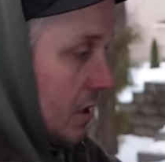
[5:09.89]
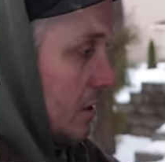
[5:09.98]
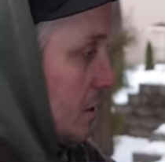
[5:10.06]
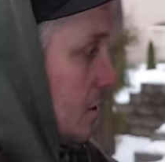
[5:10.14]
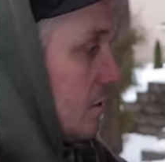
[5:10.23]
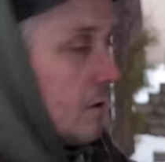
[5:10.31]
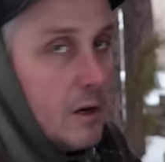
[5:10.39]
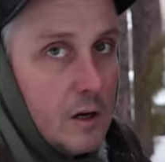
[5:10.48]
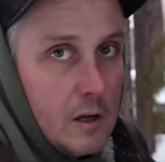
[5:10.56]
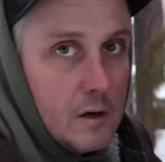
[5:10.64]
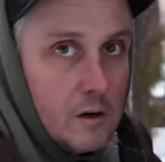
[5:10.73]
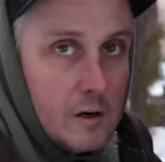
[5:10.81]
like a good
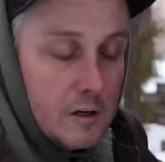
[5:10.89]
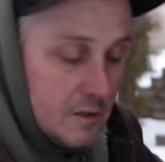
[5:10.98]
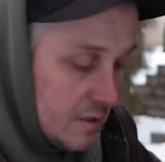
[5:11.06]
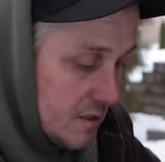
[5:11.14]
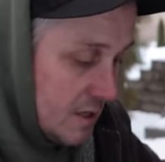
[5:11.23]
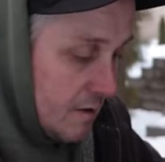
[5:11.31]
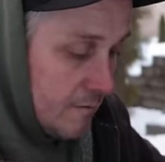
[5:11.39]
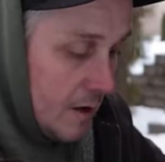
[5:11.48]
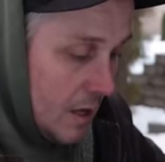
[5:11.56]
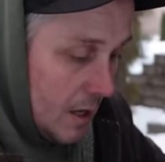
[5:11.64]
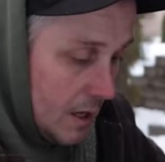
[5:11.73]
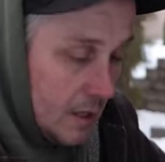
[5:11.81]
radiator in it and stuff.
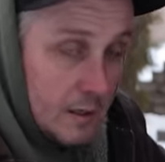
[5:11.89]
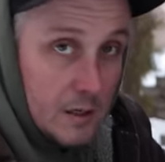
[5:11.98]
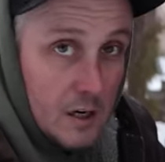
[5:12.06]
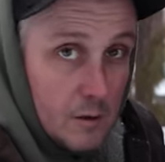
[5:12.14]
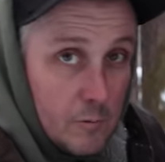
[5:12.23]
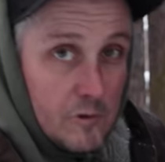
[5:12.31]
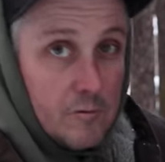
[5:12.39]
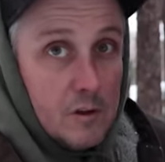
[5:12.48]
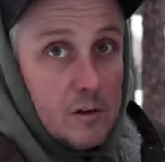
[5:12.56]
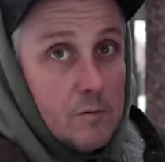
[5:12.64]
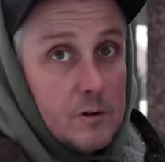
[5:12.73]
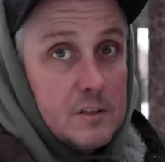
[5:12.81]
And Cameron
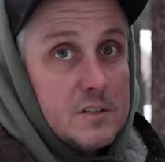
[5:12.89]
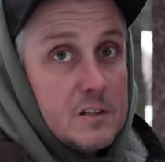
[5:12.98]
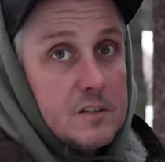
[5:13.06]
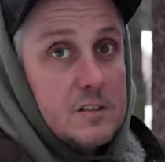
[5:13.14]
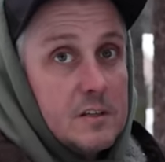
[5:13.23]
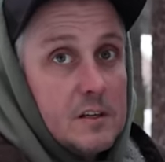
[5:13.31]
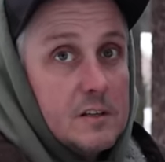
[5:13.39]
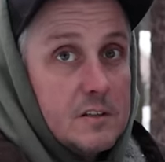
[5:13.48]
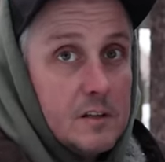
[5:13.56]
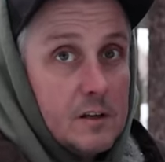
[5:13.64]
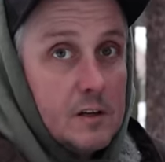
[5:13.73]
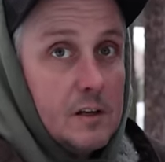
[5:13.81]
really wants this thing
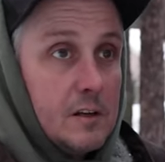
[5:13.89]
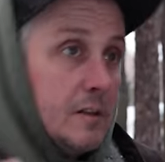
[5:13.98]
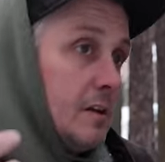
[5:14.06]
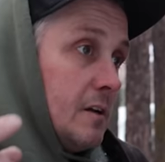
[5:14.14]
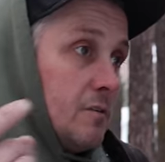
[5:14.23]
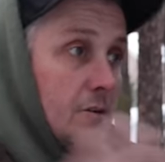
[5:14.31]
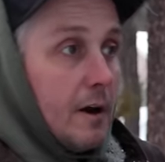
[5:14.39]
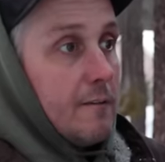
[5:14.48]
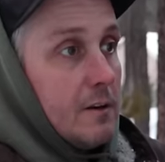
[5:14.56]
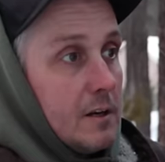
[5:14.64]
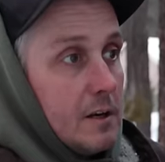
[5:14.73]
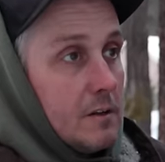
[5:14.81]
so that he can like
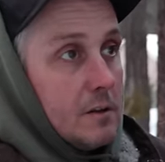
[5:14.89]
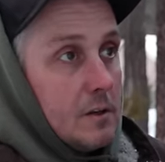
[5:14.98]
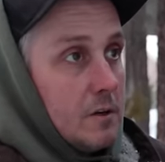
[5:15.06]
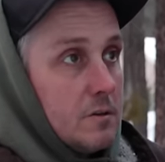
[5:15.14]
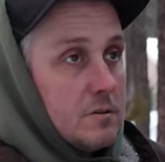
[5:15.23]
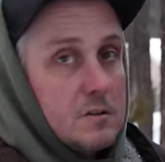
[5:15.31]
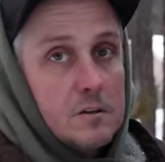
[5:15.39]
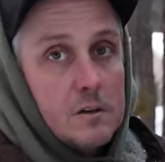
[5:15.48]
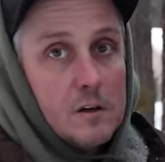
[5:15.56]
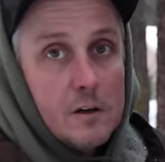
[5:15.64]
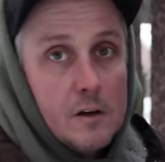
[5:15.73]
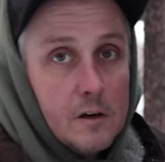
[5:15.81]
drive it down the coast
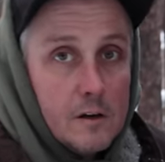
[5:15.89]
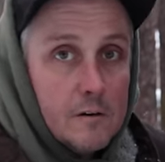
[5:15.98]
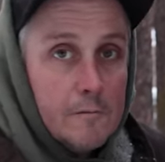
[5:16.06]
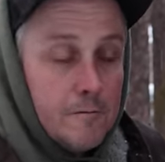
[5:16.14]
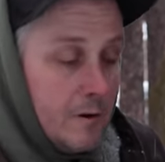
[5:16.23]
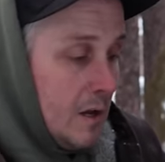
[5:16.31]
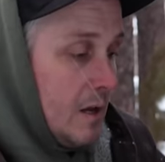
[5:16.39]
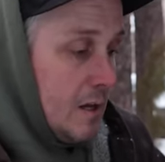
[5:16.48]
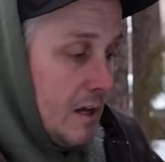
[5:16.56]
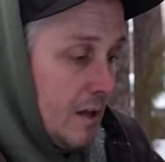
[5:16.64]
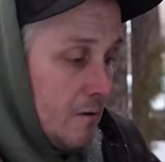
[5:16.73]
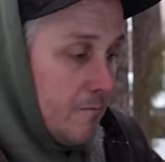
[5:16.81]
of
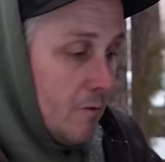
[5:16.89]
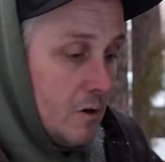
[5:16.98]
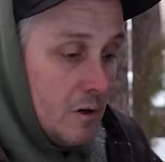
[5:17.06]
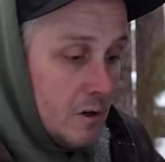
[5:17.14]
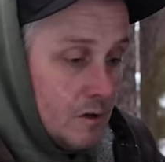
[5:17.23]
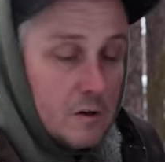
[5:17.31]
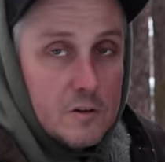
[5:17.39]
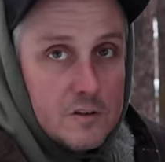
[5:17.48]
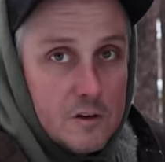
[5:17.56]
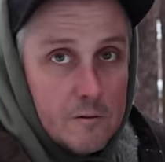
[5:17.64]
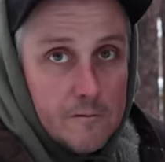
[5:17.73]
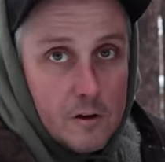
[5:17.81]
California and go
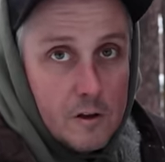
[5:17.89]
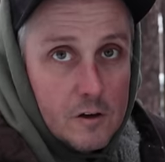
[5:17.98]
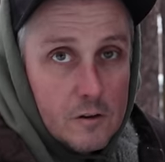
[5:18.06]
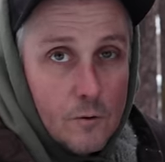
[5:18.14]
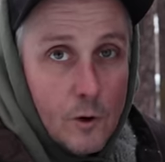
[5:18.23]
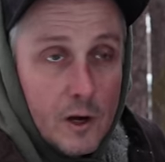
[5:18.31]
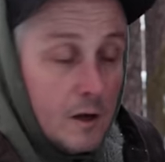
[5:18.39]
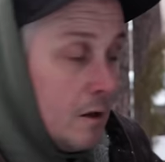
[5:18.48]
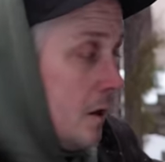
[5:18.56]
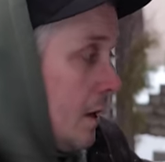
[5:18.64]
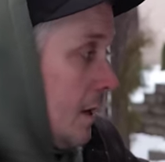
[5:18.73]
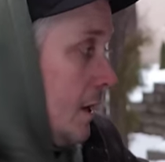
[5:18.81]
surfing along the
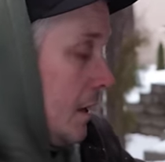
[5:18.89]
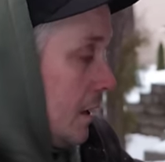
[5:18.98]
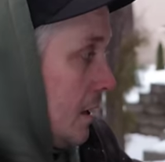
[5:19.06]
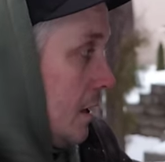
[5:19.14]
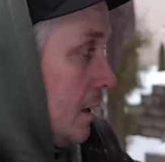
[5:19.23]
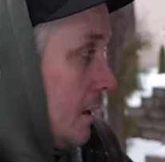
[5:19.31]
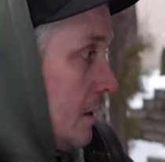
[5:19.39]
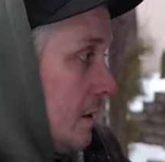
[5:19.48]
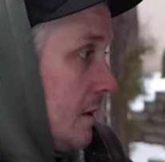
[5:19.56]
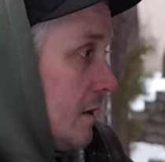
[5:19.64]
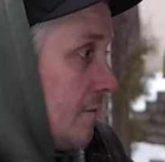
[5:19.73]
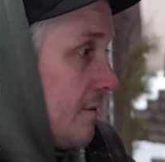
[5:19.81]
way.
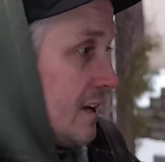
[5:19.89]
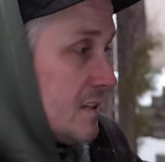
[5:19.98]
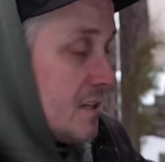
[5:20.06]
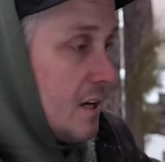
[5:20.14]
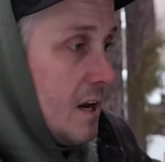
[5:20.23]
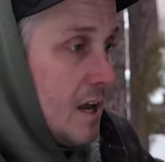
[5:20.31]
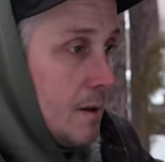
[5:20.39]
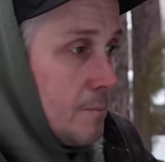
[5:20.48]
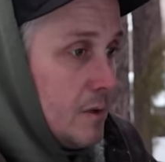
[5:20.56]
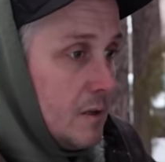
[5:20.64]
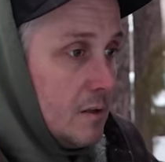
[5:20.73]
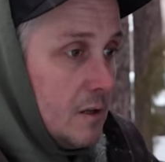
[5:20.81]
And if that's gonna
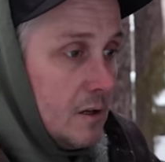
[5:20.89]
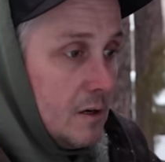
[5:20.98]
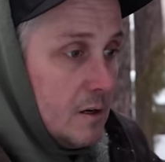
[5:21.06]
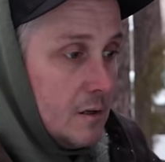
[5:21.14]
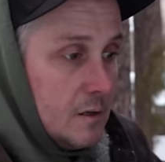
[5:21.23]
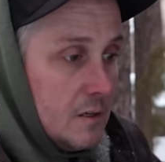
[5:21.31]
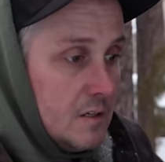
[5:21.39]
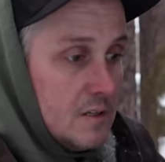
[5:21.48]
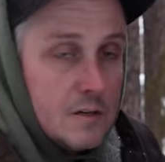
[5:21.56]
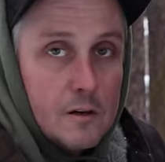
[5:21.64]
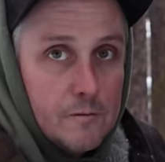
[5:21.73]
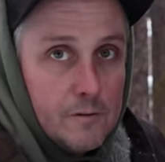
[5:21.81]
happen, then it
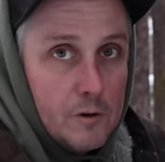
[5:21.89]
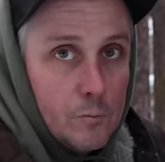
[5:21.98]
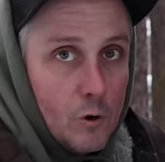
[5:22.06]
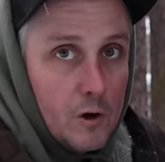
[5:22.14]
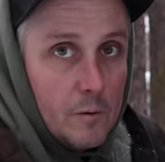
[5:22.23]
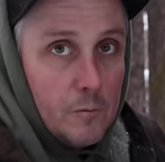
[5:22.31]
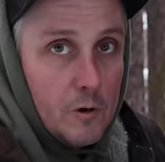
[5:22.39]
needs a few more